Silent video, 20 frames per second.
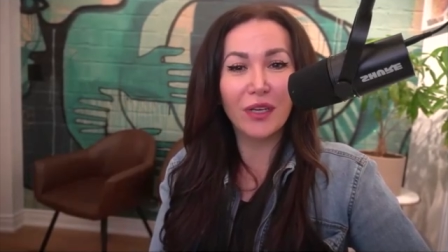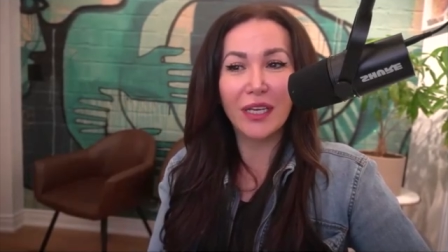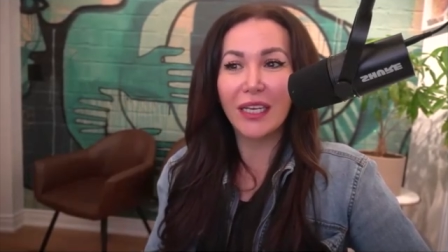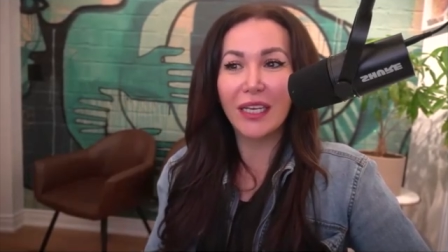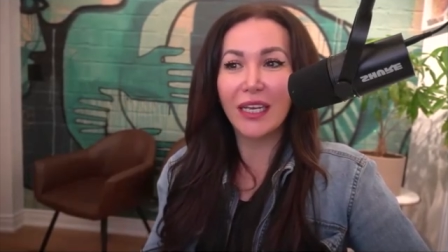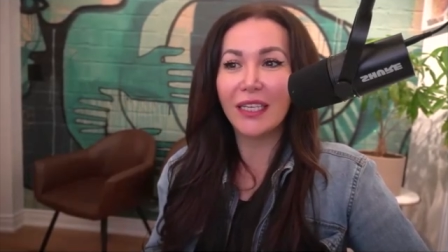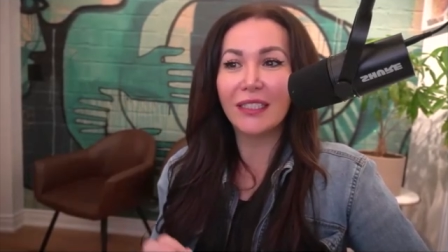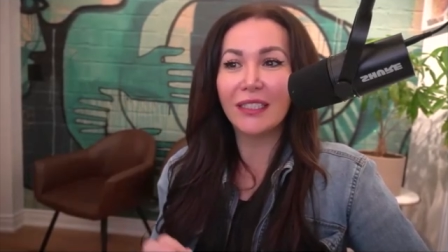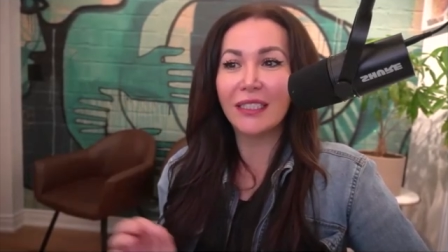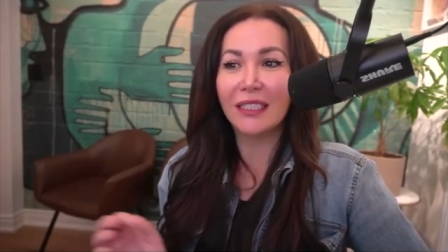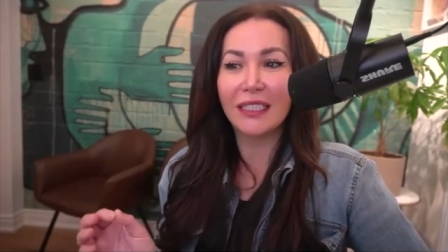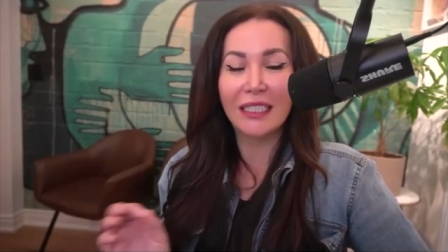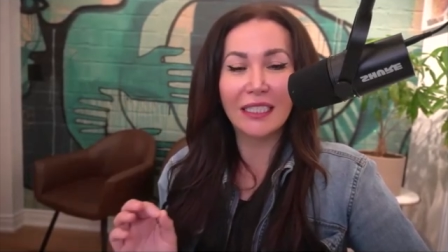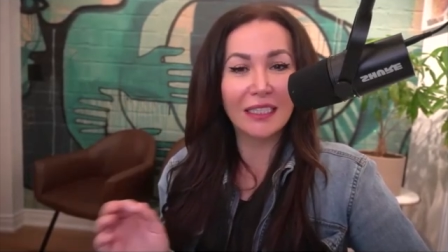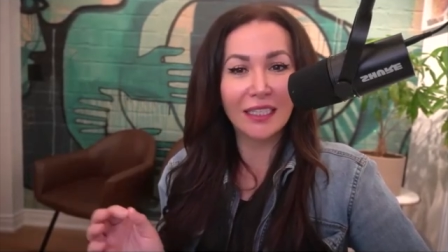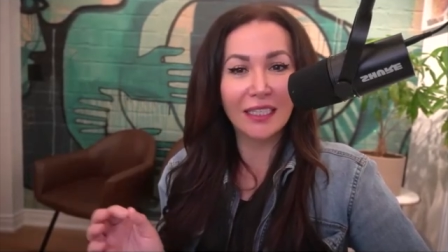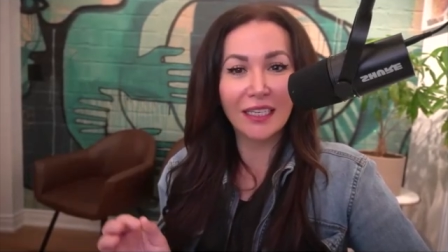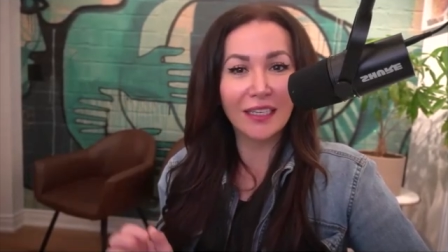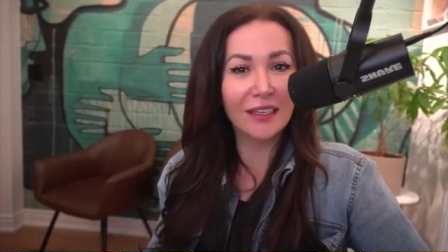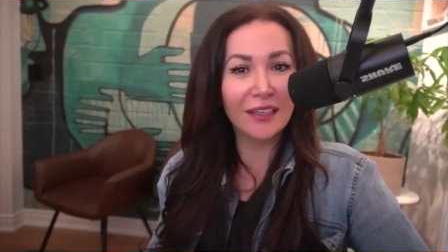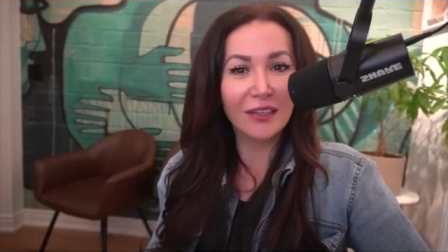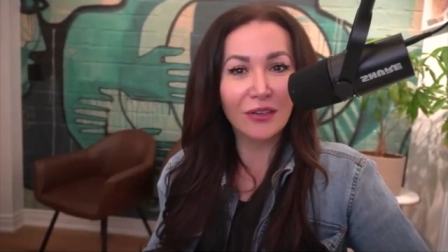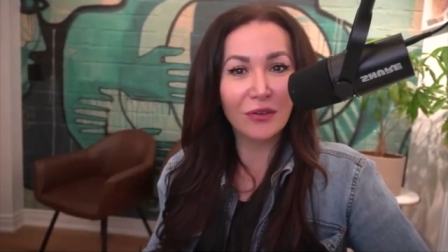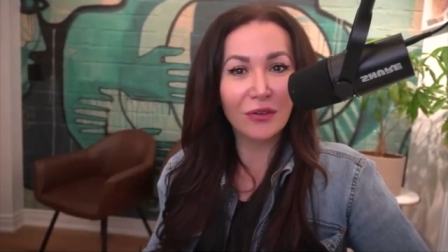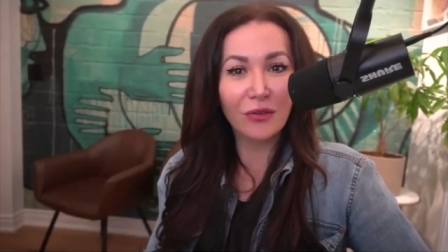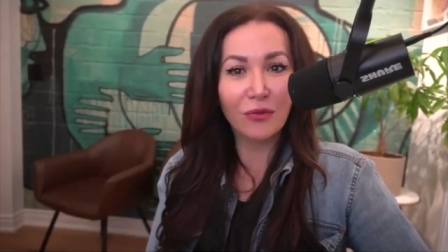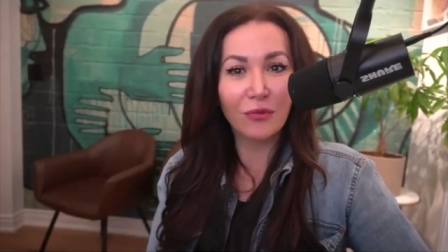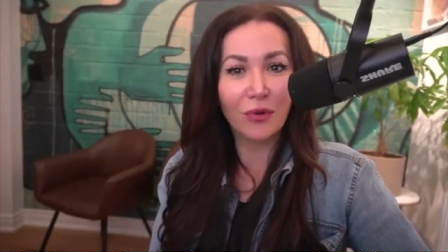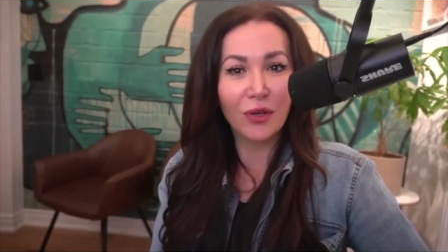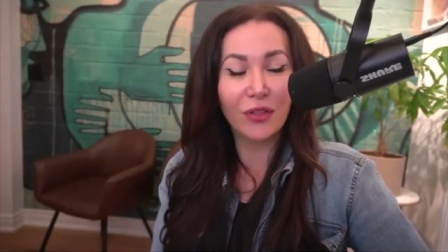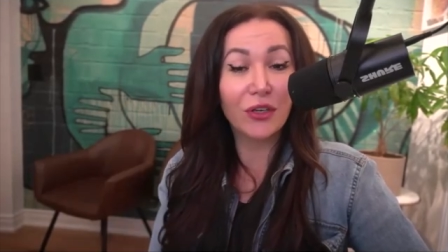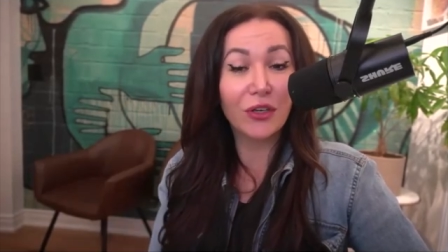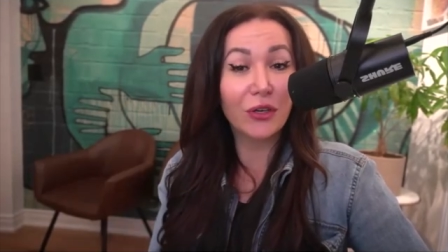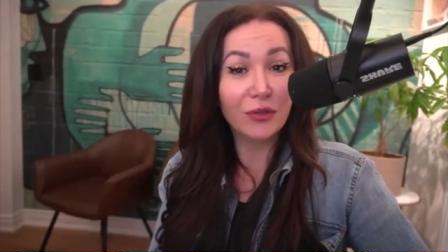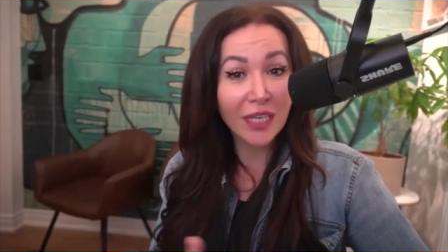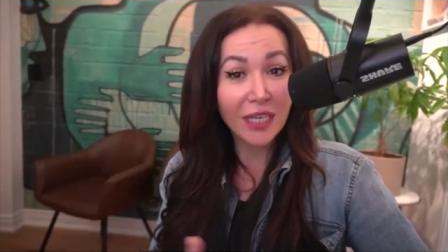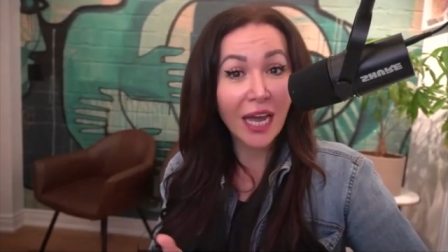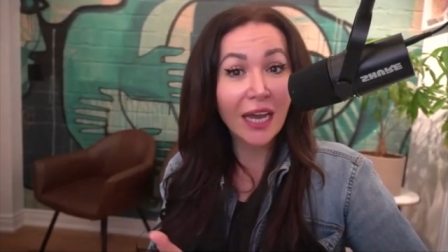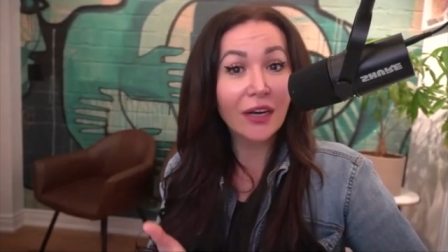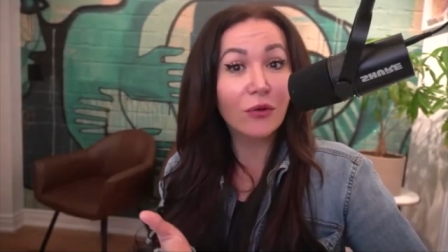instantly with new
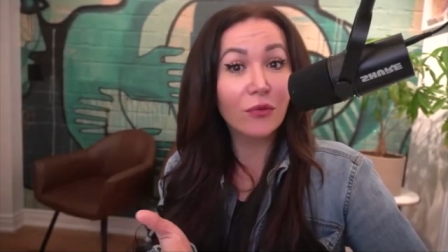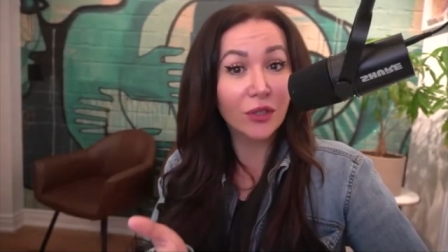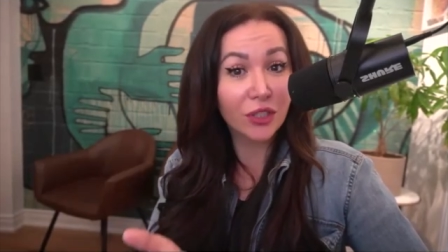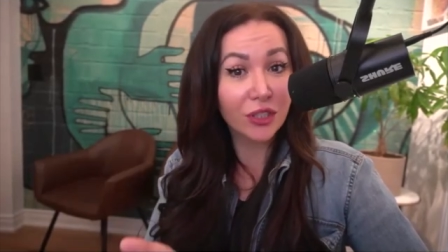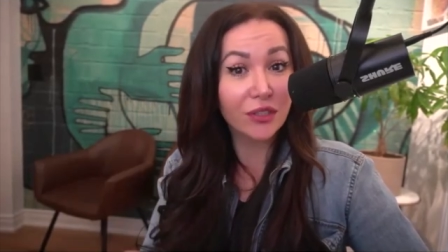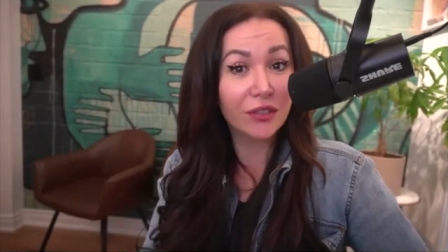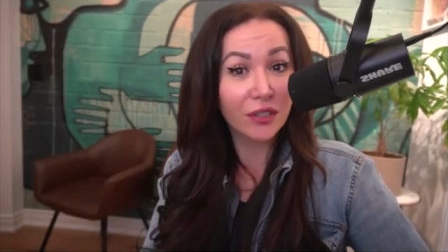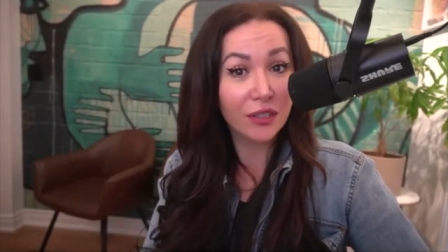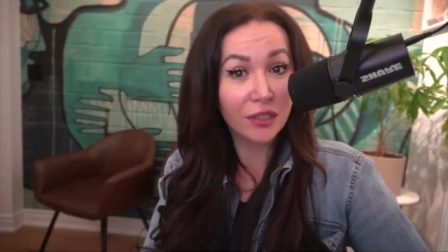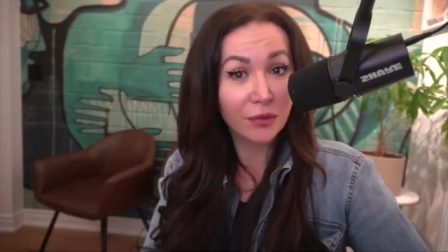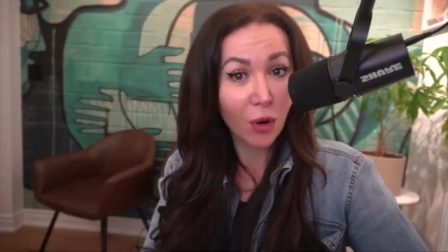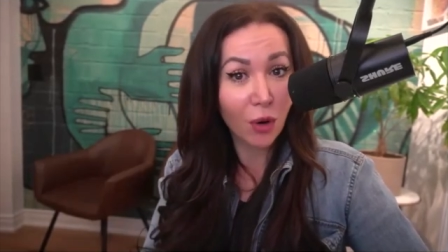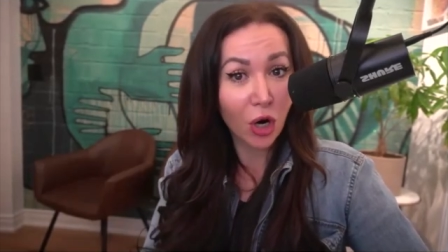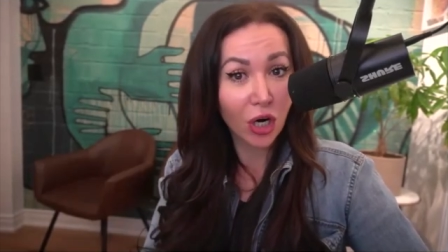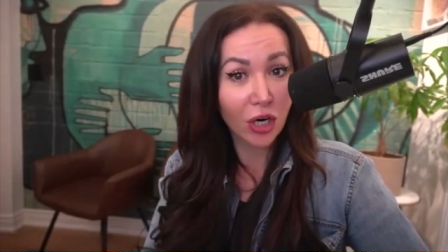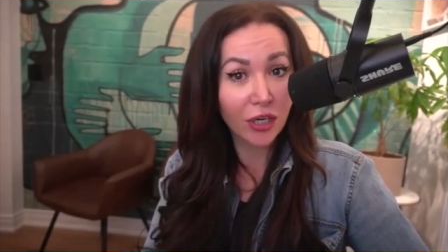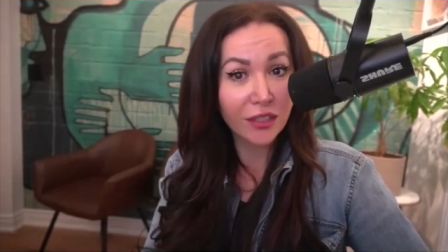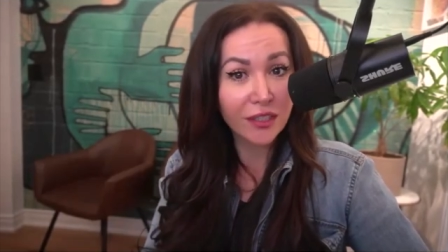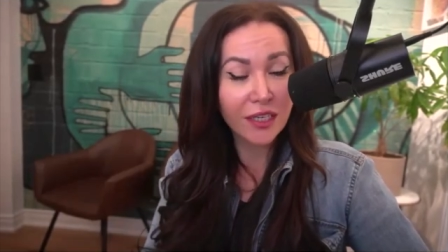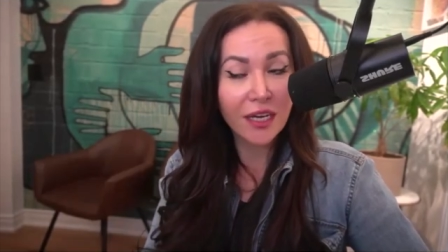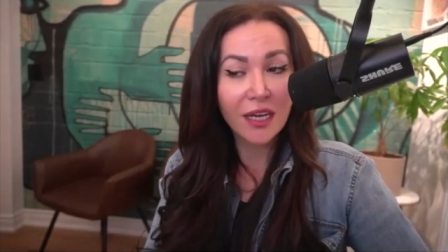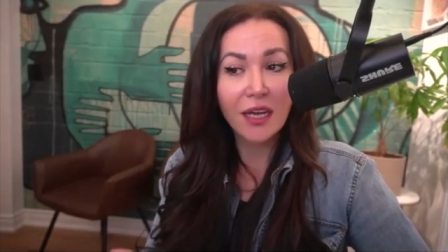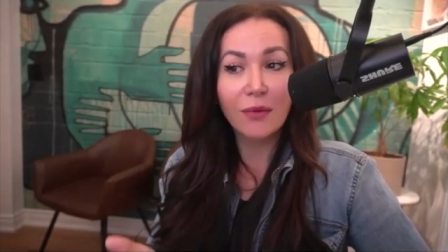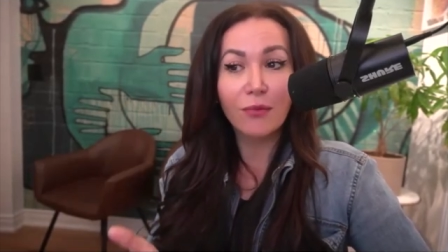data, which is smart,